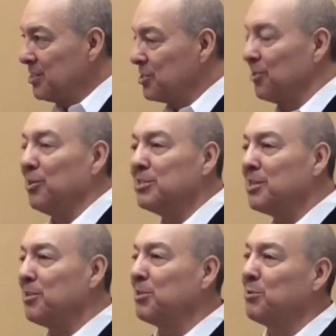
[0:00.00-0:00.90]
So those
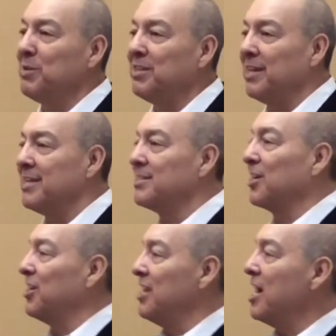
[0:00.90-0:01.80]
are the three things, the
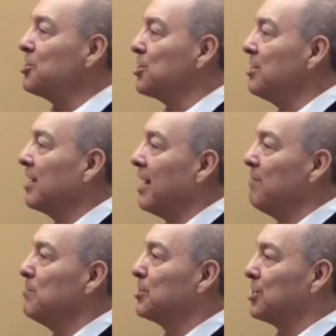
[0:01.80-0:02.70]
connection,
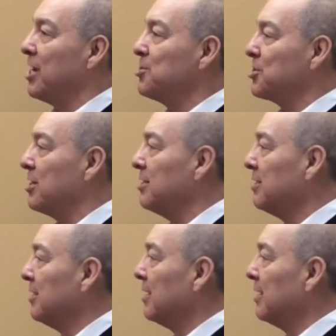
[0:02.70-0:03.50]
conversation,